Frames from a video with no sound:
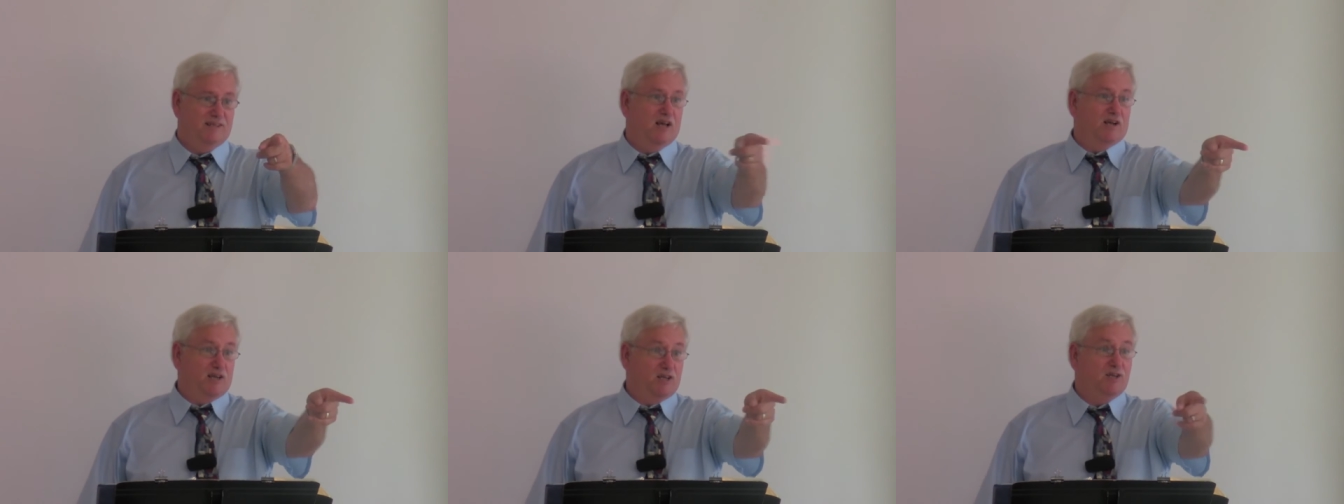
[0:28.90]

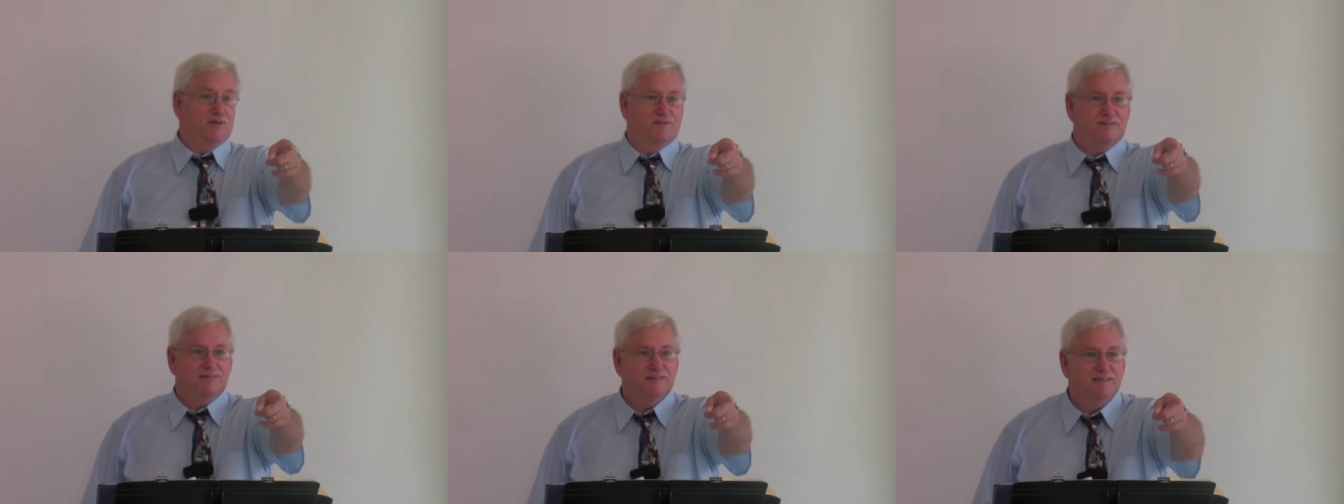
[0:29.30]
And I'll get
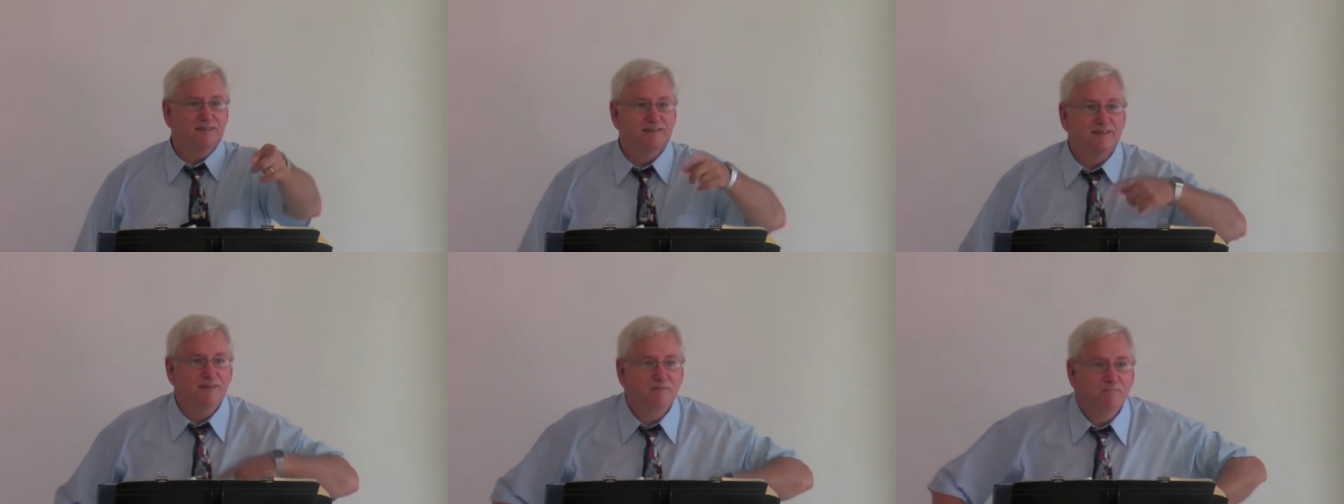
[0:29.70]
you. My
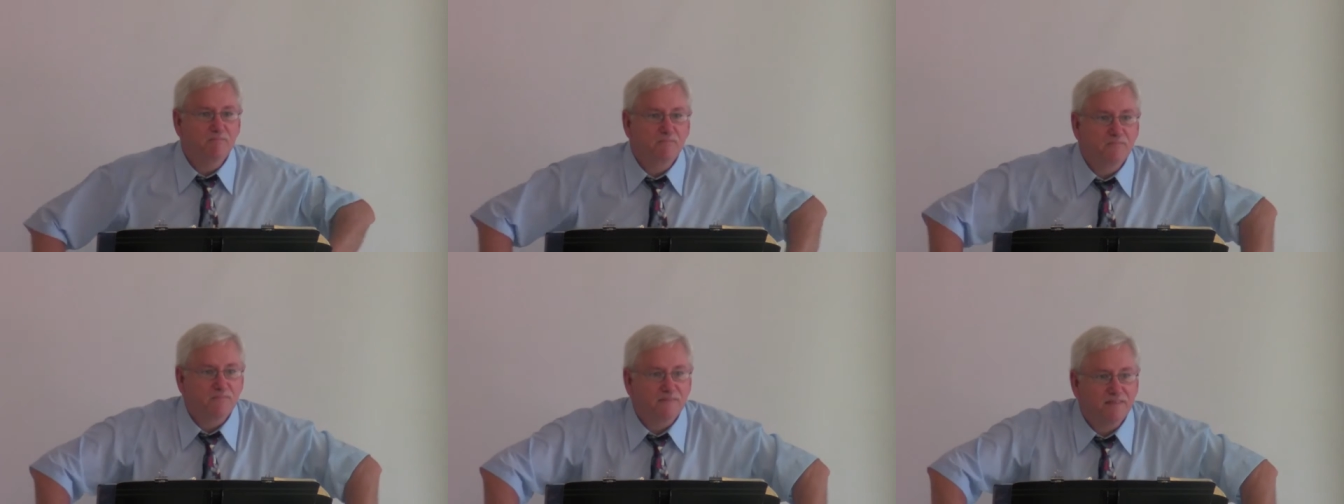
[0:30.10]
dad
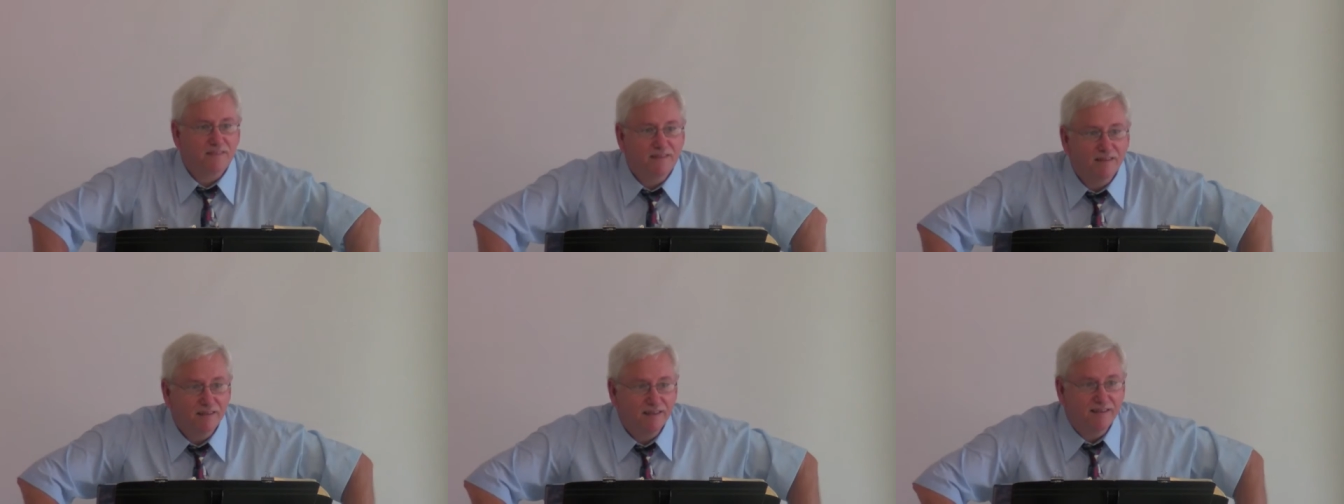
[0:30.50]
used to
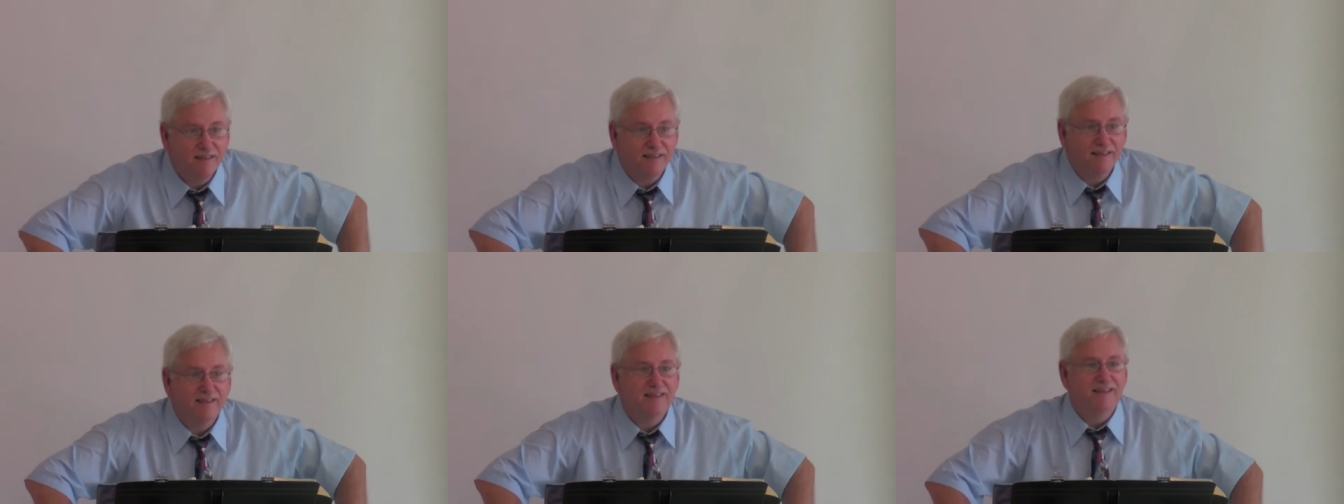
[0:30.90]
say,
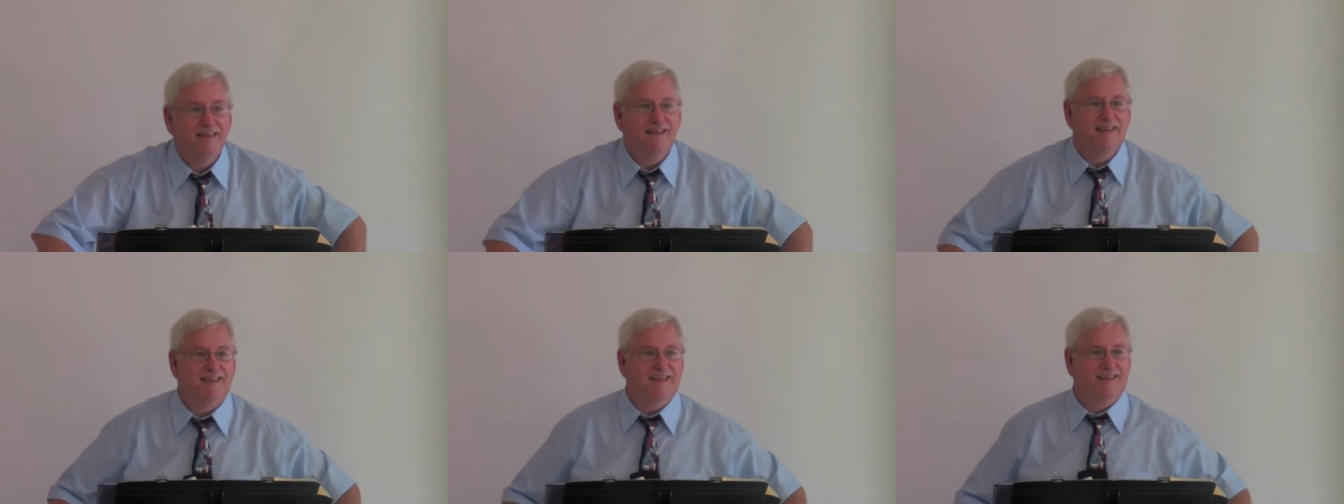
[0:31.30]

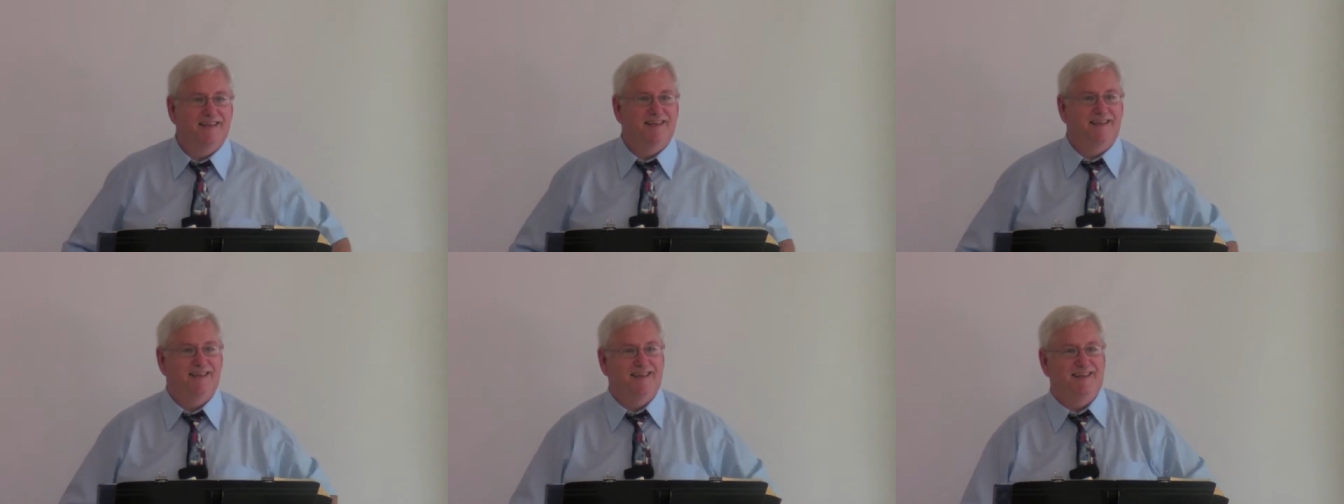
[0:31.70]
if your
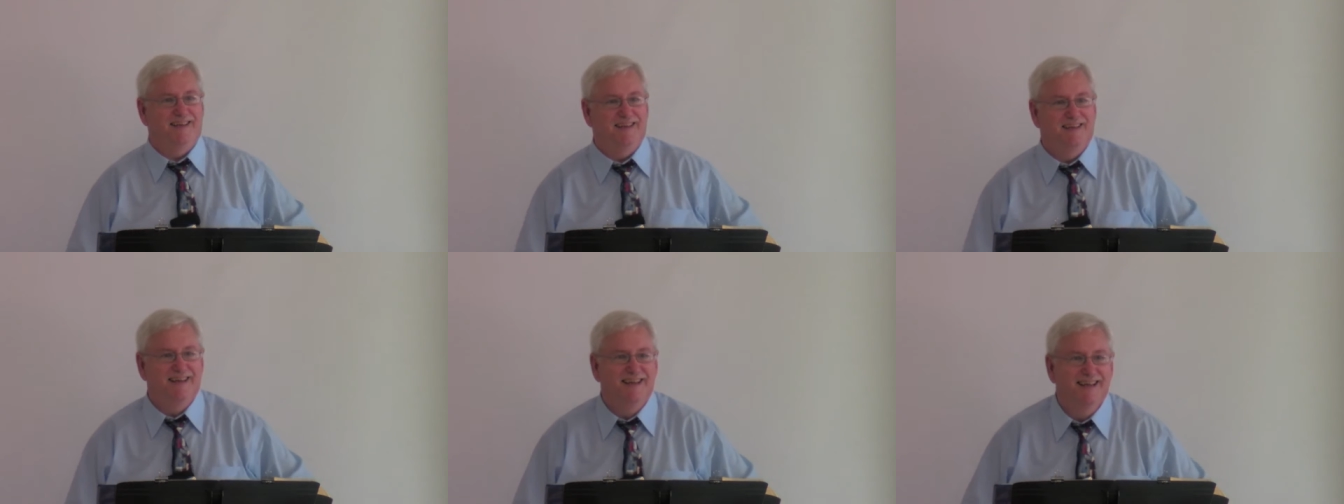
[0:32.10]
mouth is
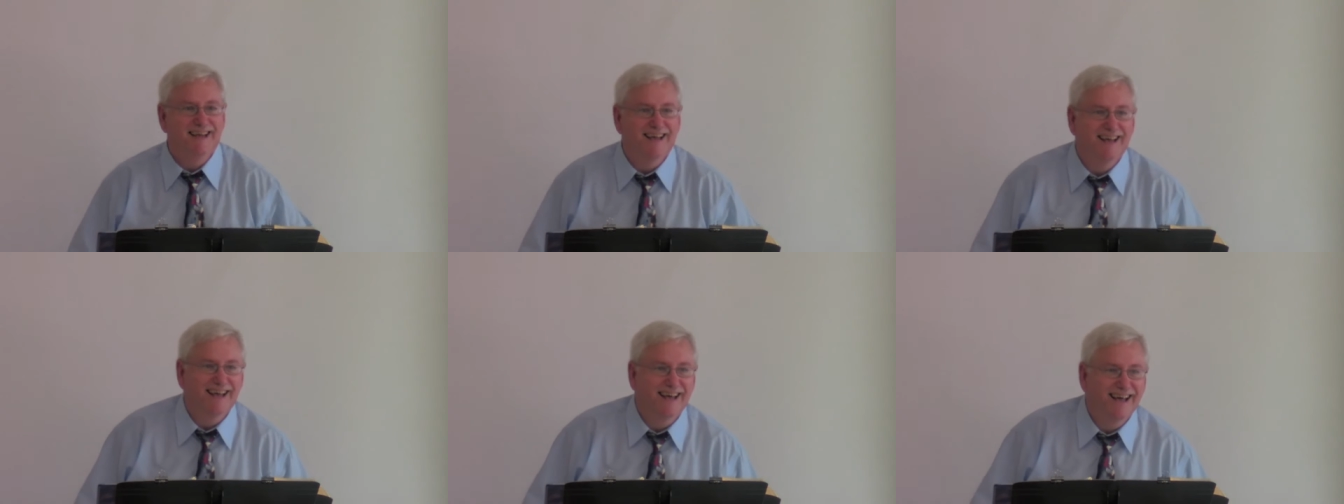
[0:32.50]
open,
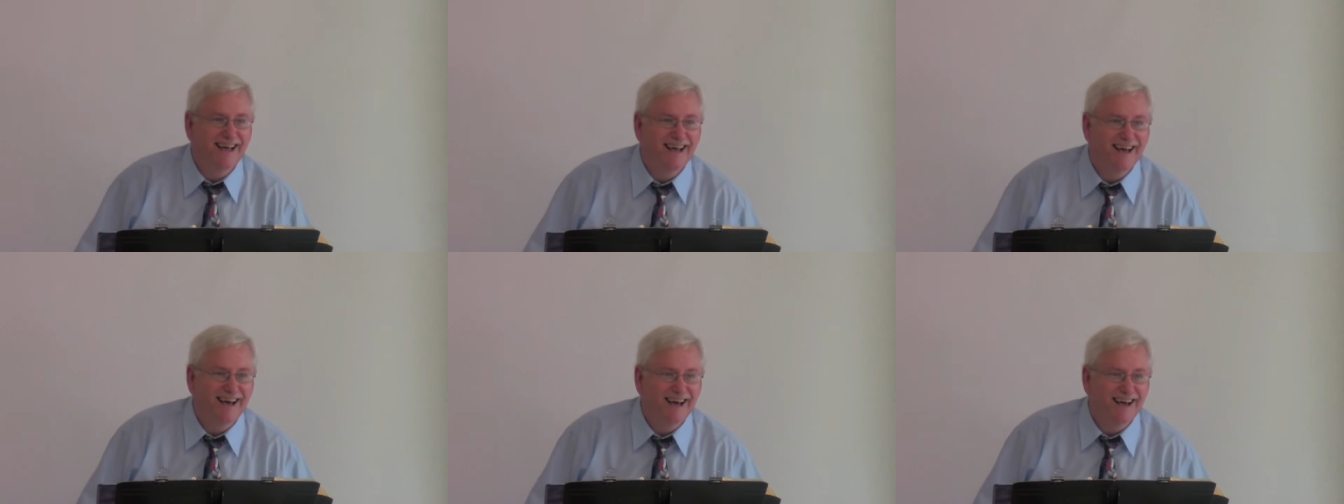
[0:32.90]
your ears are
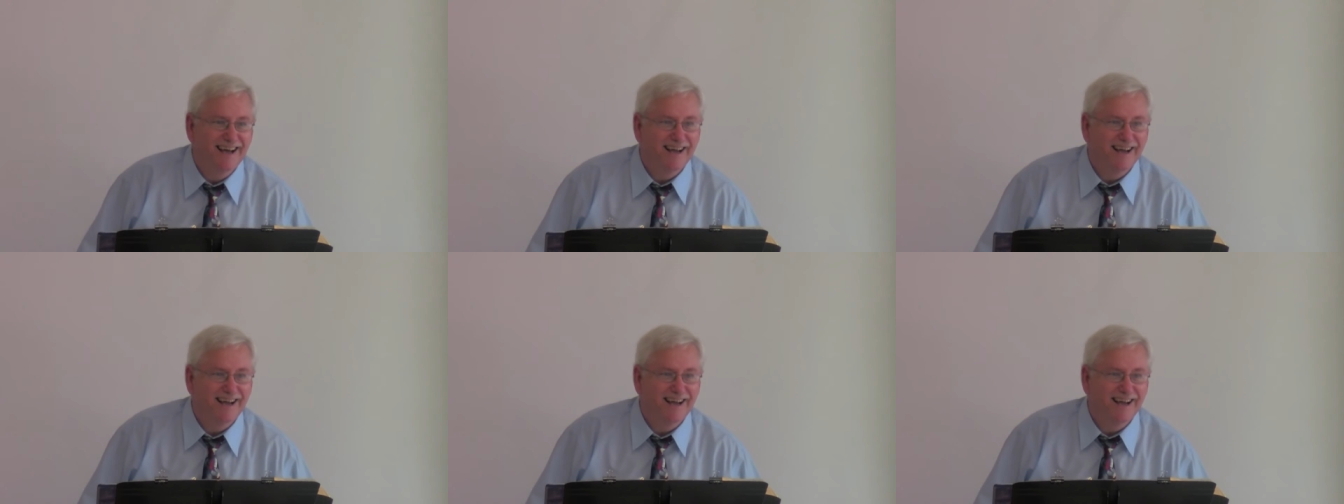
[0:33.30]
closed.